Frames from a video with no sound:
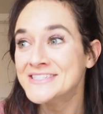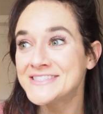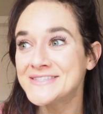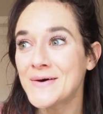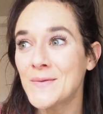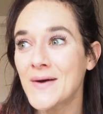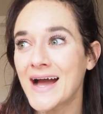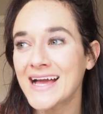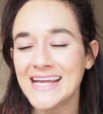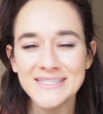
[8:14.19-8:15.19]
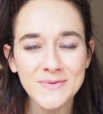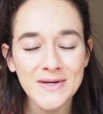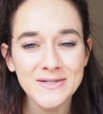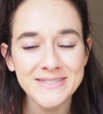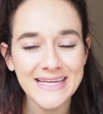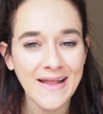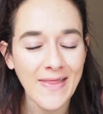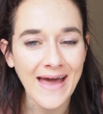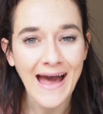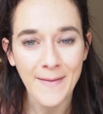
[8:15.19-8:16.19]
So I kind of don't understand how
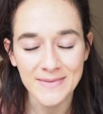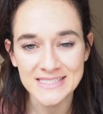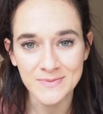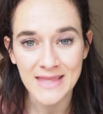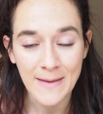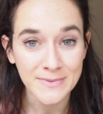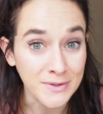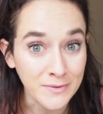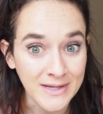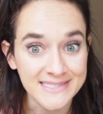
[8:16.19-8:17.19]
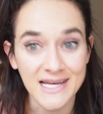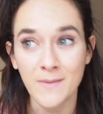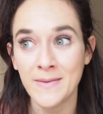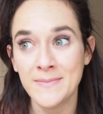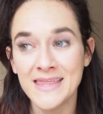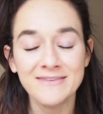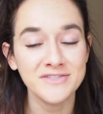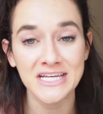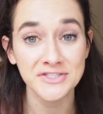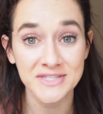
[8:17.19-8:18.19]
that happens when the epidural runs out. Maybe they've
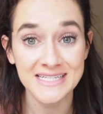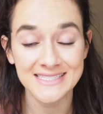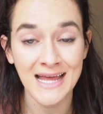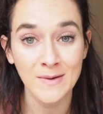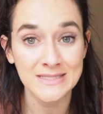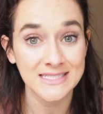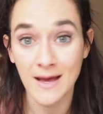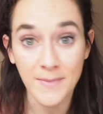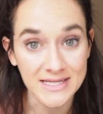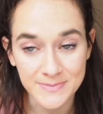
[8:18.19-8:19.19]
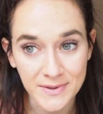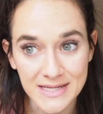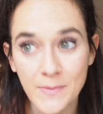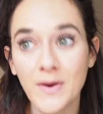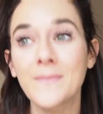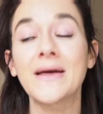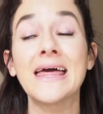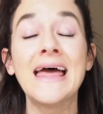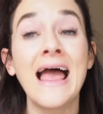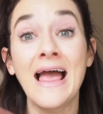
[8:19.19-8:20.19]
changed things now and it's not possible anymore,
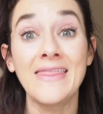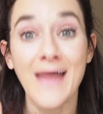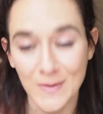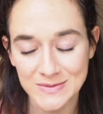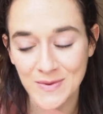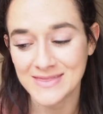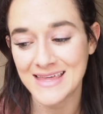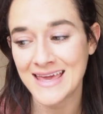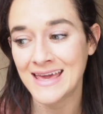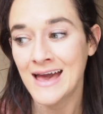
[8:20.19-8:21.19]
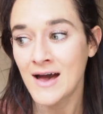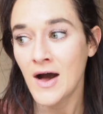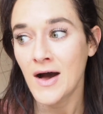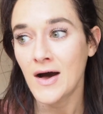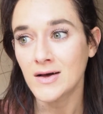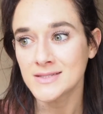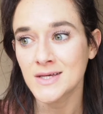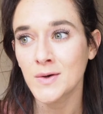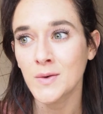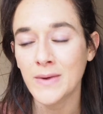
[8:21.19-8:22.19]
but that was one thing.
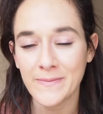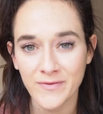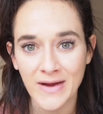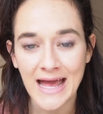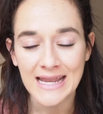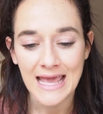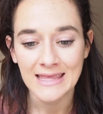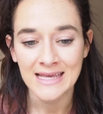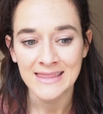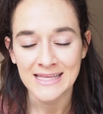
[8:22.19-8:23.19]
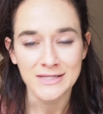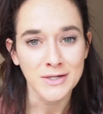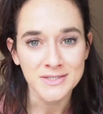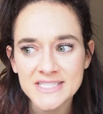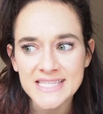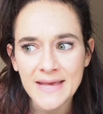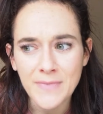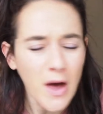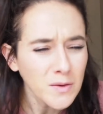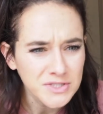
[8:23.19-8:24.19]
Also, right before I had Haley, and like the nurse was like,
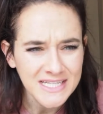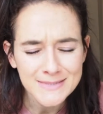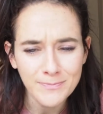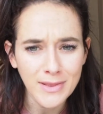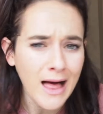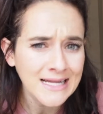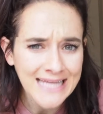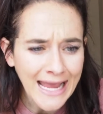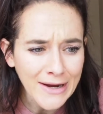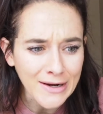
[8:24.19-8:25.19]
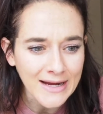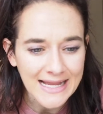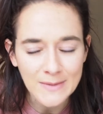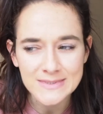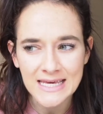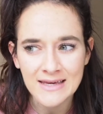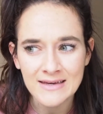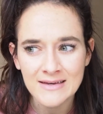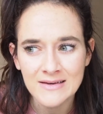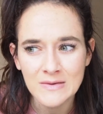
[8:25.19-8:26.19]
oh, she has blonde hair. And I was like,
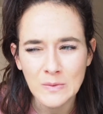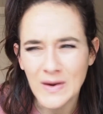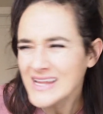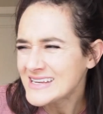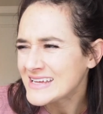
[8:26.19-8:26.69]
what?